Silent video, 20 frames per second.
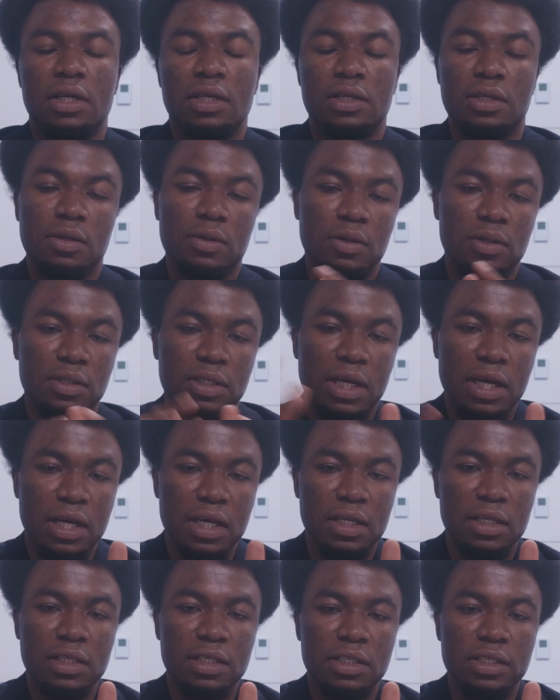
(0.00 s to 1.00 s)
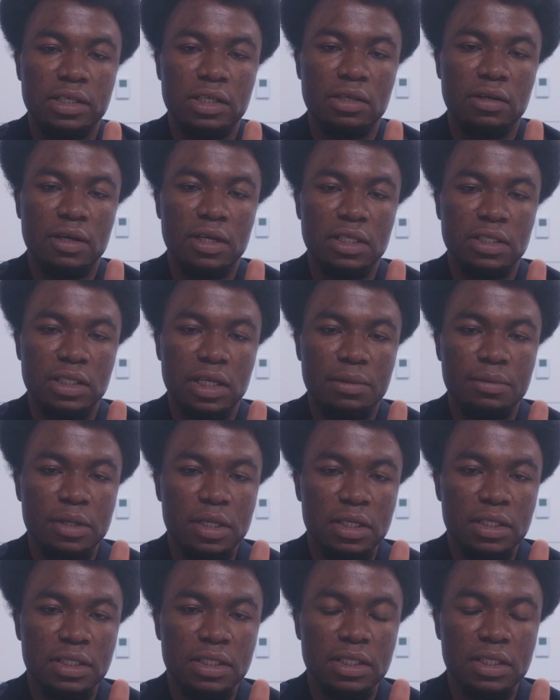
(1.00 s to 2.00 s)
Do you want high
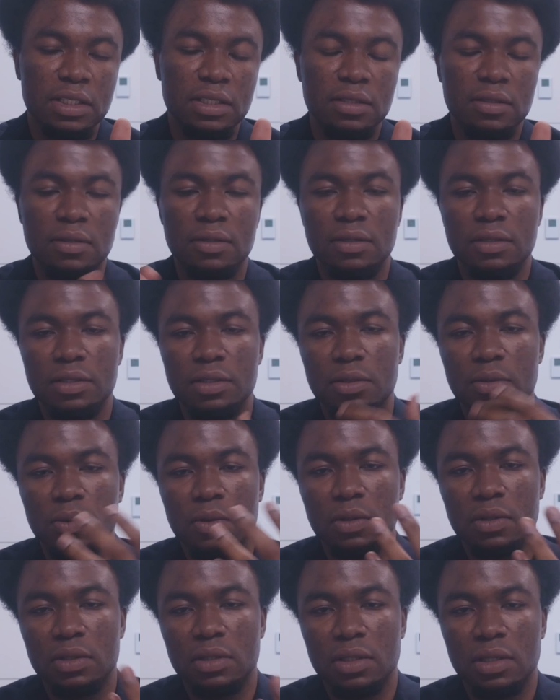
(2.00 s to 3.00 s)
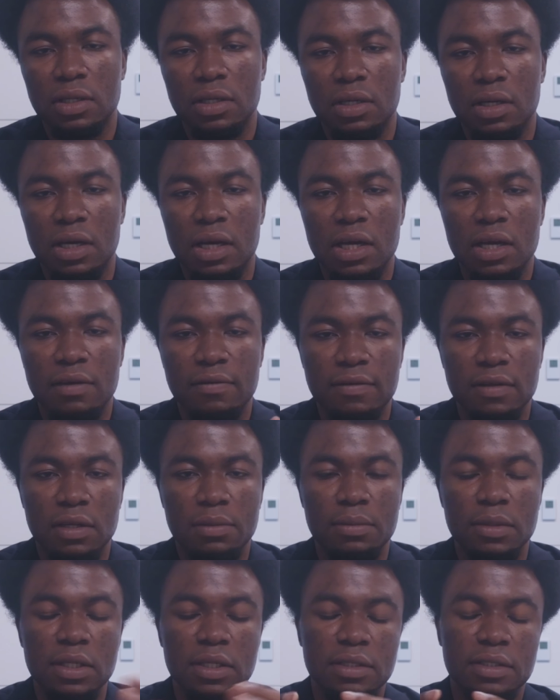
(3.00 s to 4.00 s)
linearizability, or do you want high
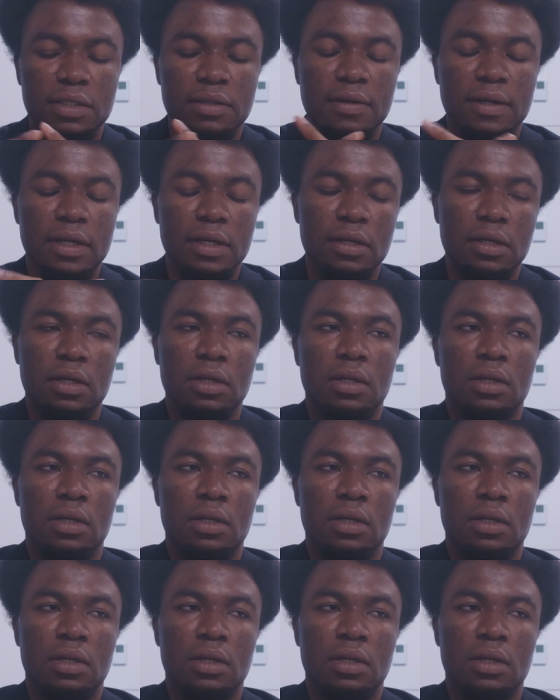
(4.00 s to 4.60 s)
availability, right?